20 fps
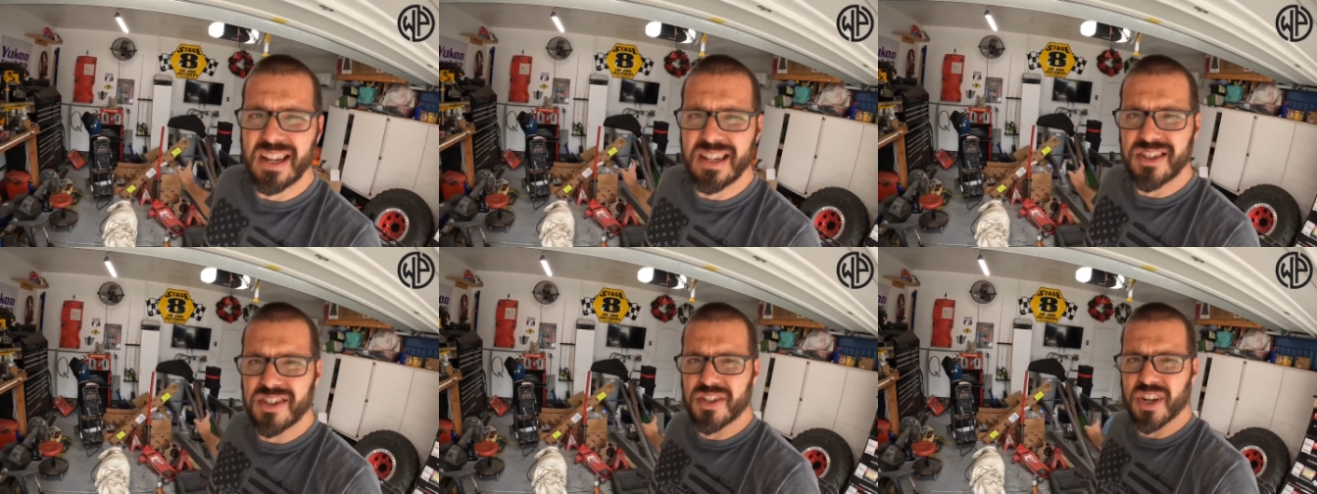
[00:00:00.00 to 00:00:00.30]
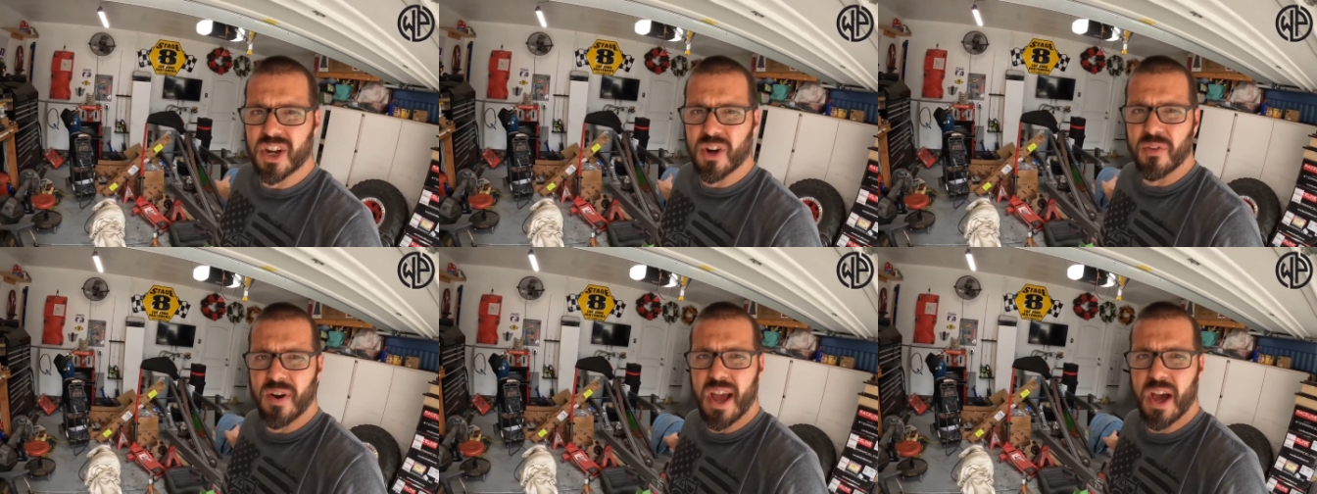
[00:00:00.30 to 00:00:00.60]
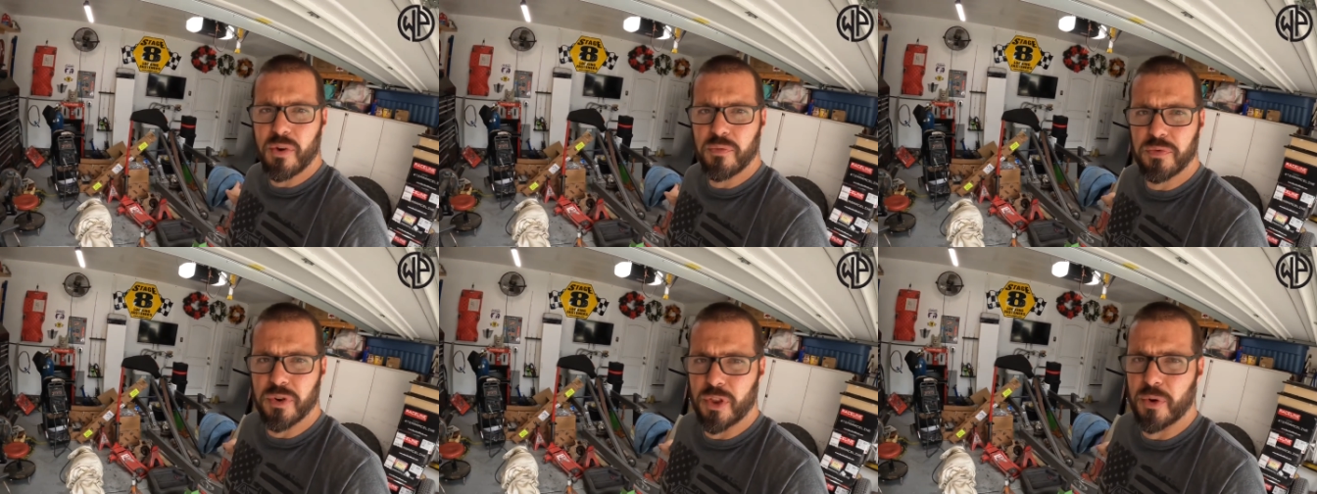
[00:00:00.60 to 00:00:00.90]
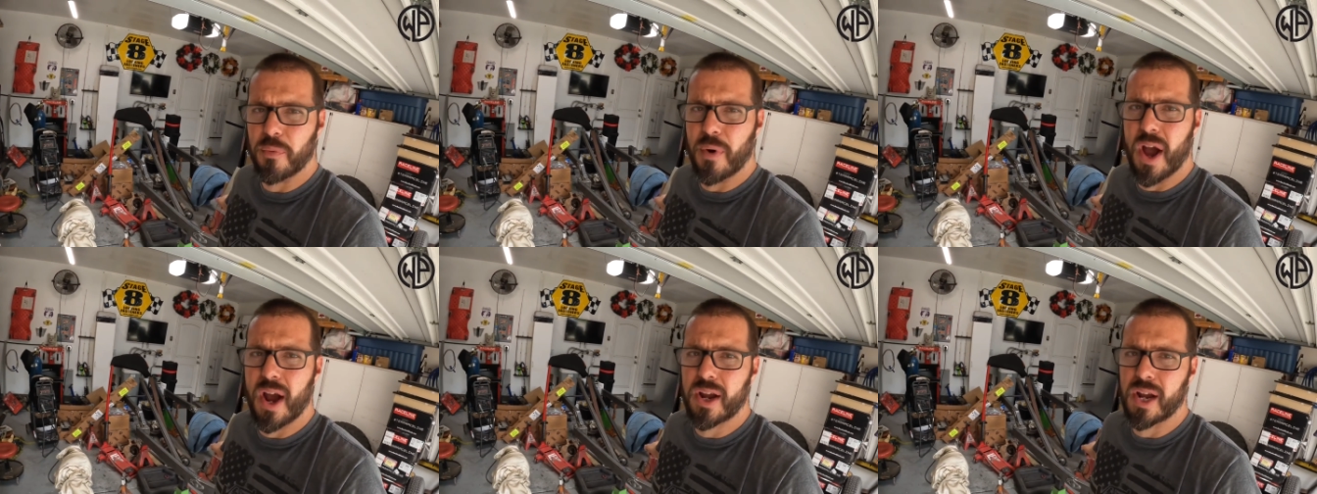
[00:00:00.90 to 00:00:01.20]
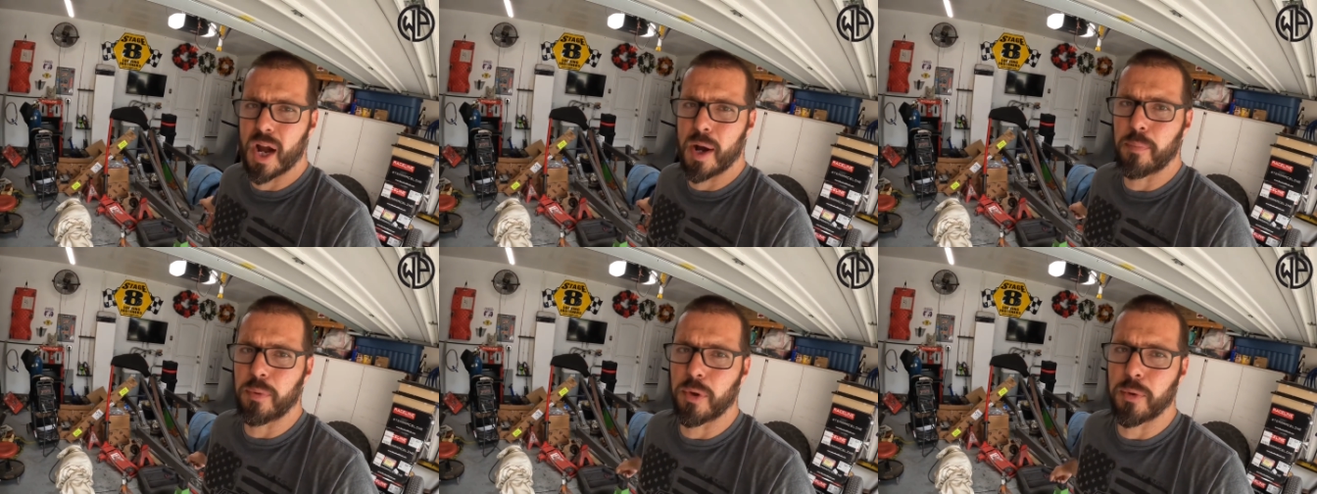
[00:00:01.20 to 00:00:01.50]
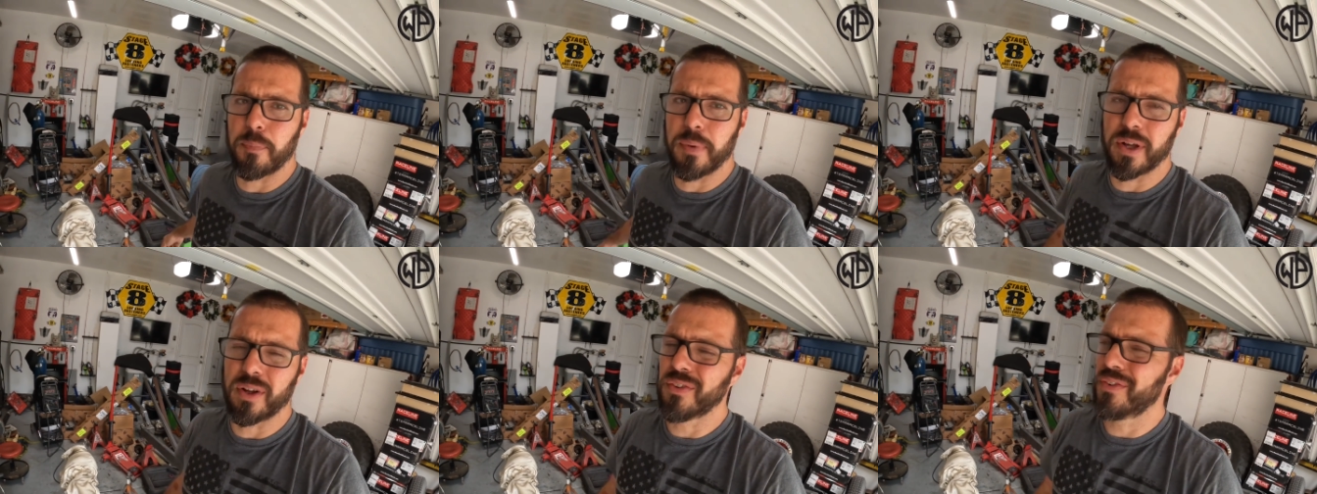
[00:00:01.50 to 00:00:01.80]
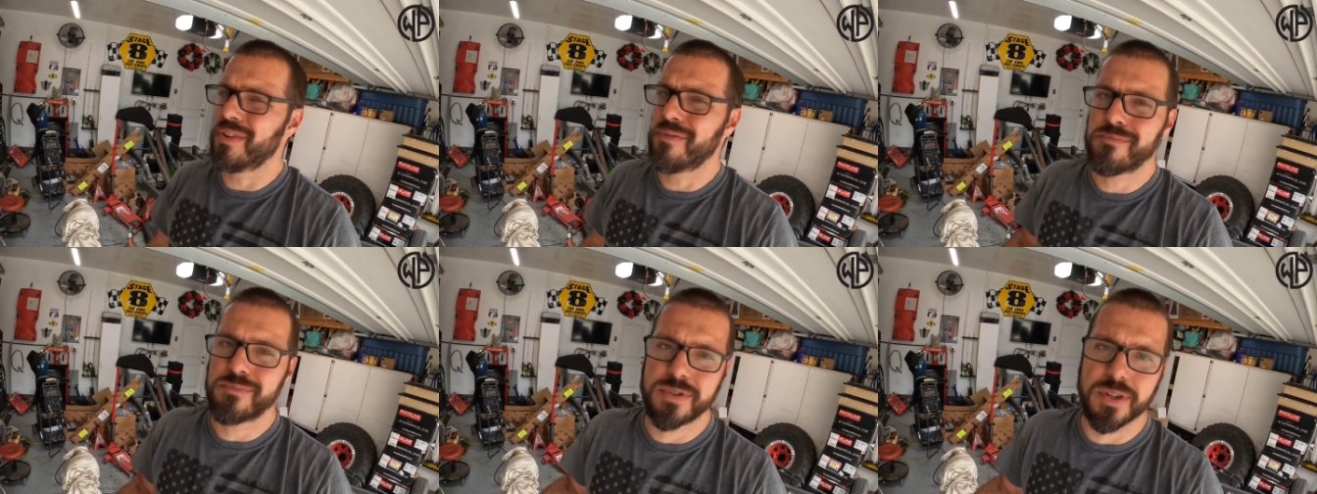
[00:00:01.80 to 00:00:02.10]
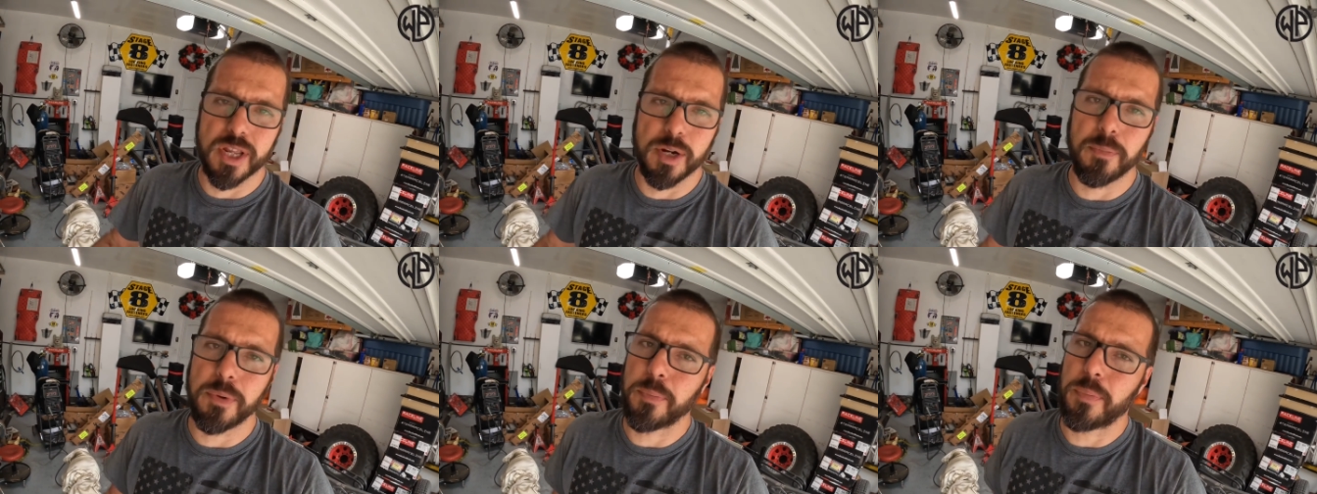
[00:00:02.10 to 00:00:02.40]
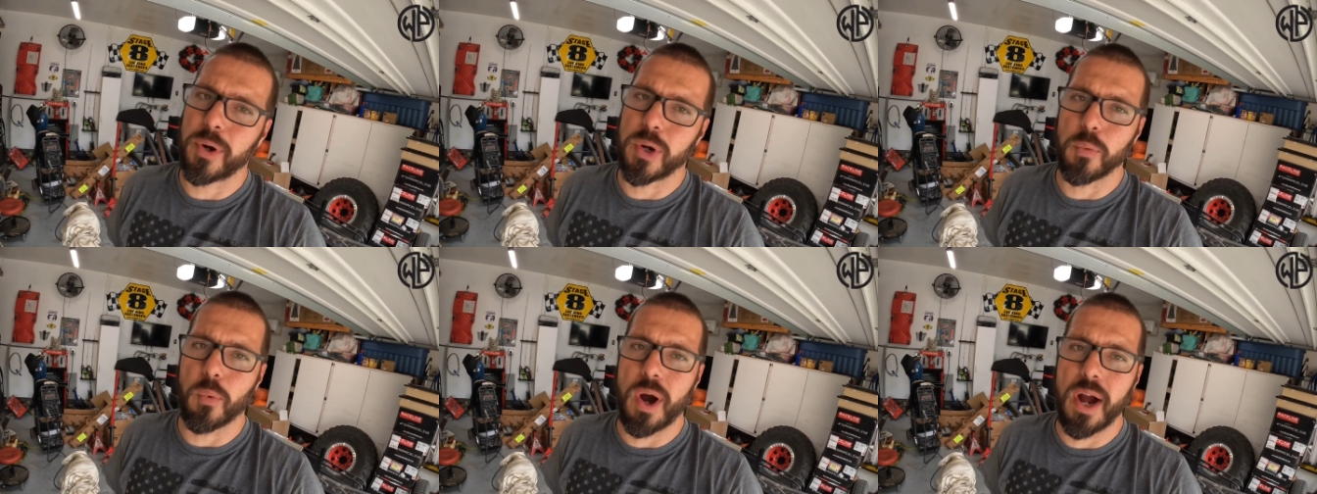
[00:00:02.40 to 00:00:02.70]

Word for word: Stick around for the rock gobbler build. It's going to be pretty